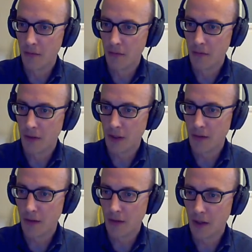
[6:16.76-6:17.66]

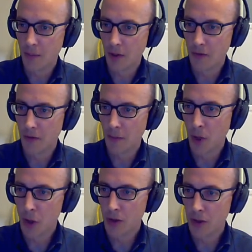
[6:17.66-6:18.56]
it builds a
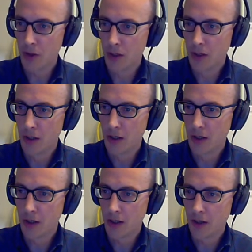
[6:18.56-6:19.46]
model,
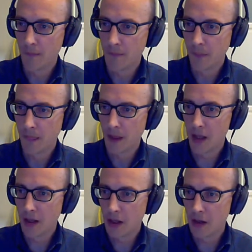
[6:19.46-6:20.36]
and
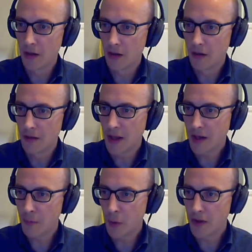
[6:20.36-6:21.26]
then the
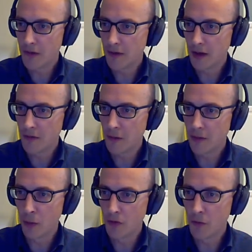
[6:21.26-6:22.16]
next point it takes, so
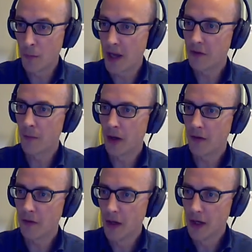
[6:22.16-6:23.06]
it wants to
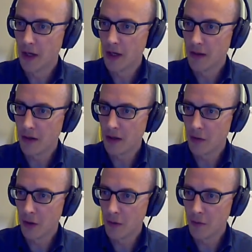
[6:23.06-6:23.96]
maximize, it
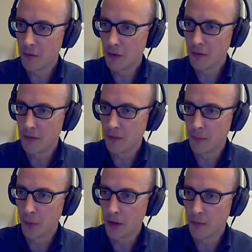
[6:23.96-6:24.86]
goes to the
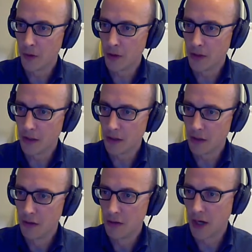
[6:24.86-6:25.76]
point where the
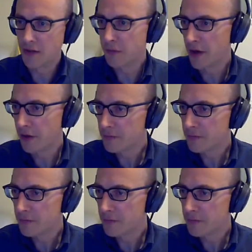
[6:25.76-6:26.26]
95